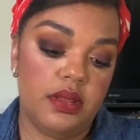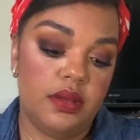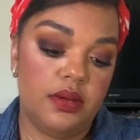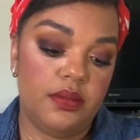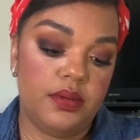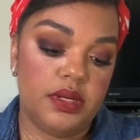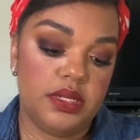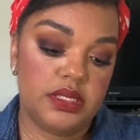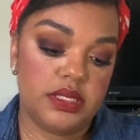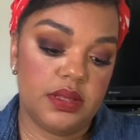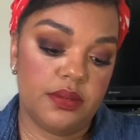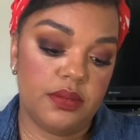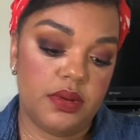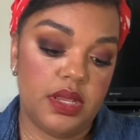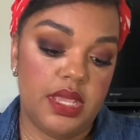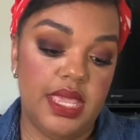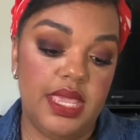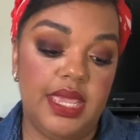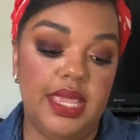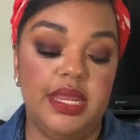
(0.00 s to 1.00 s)
what is that,
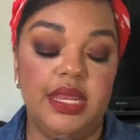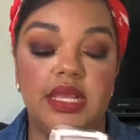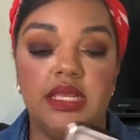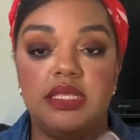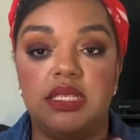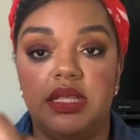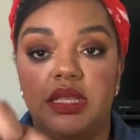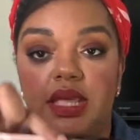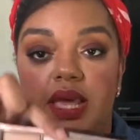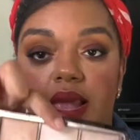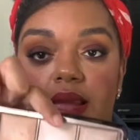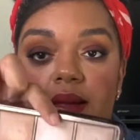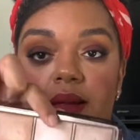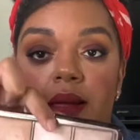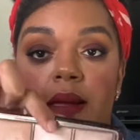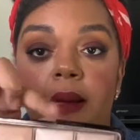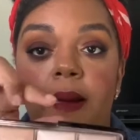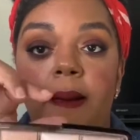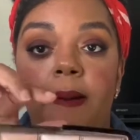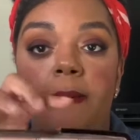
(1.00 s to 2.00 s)
Incandescent Light,
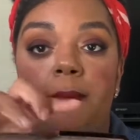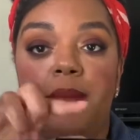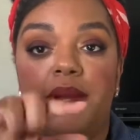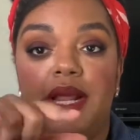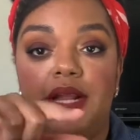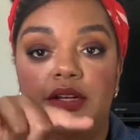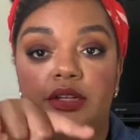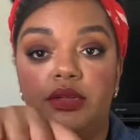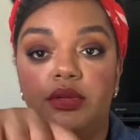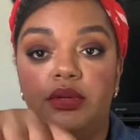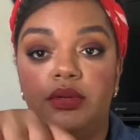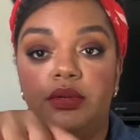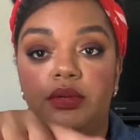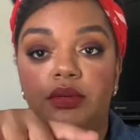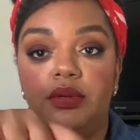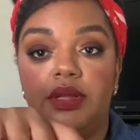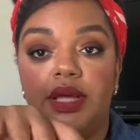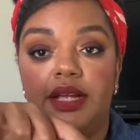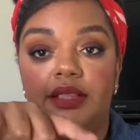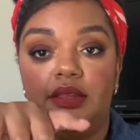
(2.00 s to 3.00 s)
but I do
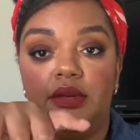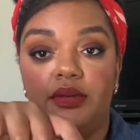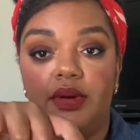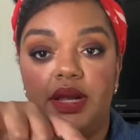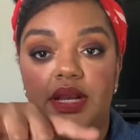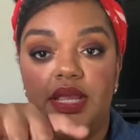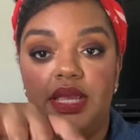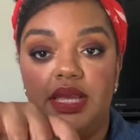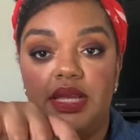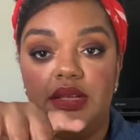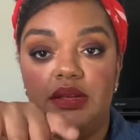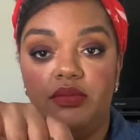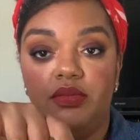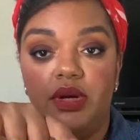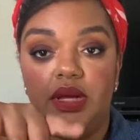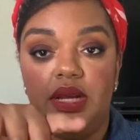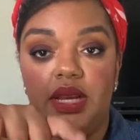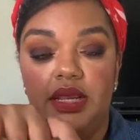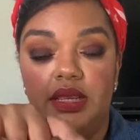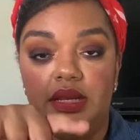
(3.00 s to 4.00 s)
like the Radiant
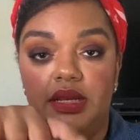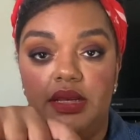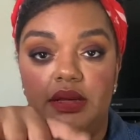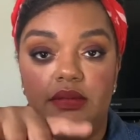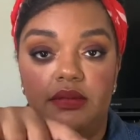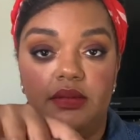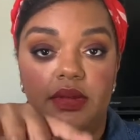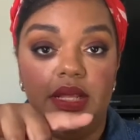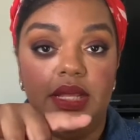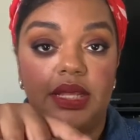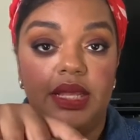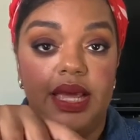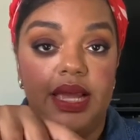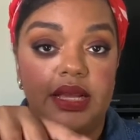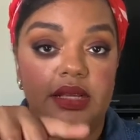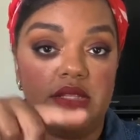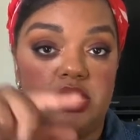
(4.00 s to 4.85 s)
one and the Dim Light,